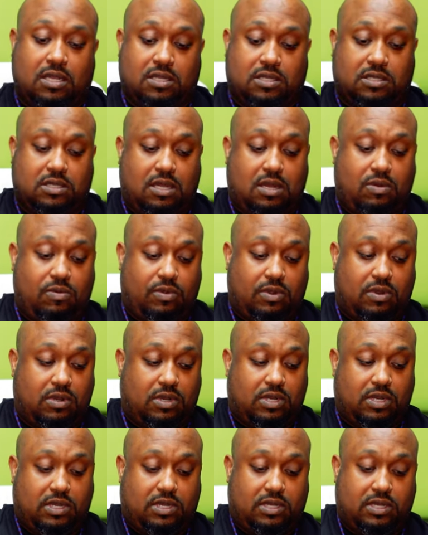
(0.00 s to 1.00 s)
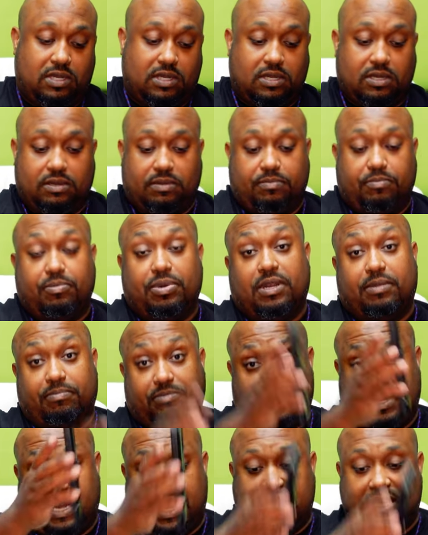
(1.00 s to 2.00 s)
So we're going to
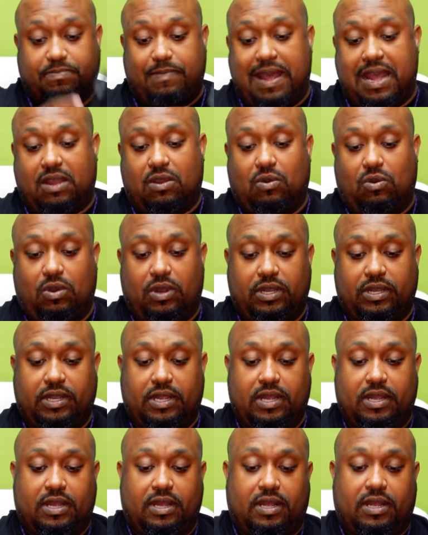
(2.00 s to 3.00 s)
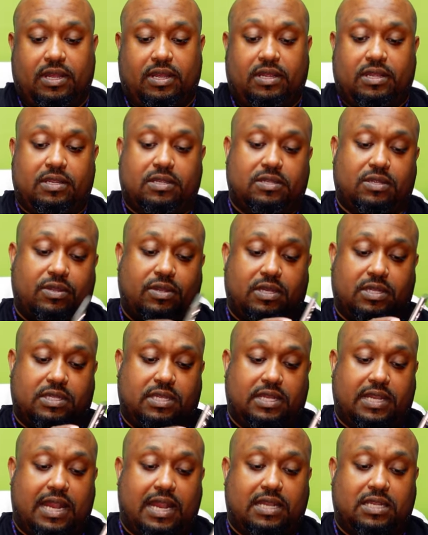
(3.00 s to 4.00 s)
put the case back on. So you can
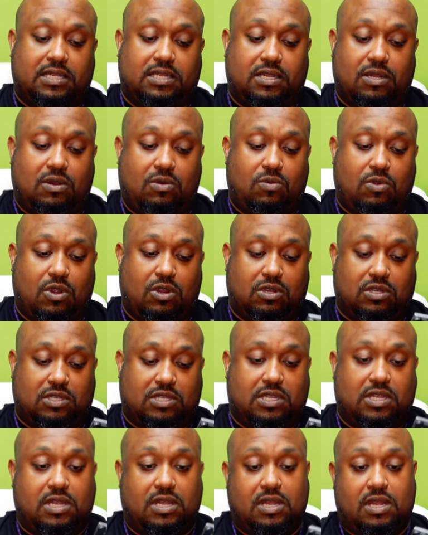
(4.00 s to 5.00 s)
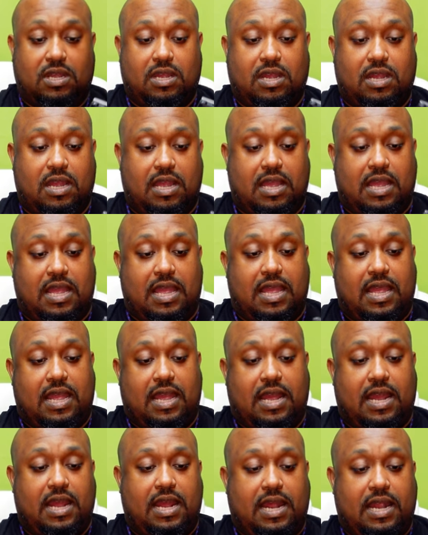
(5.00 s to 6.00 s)
see that it still works.
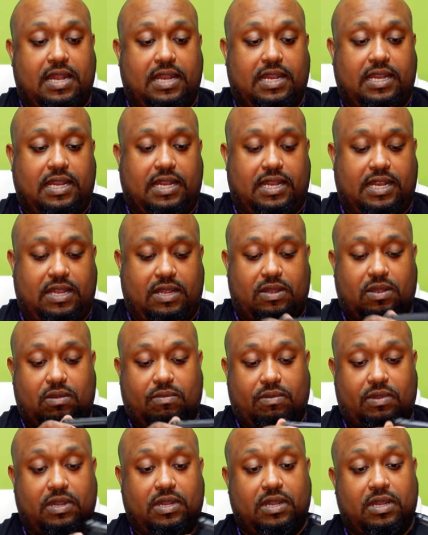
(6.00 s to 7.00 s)
I did it do.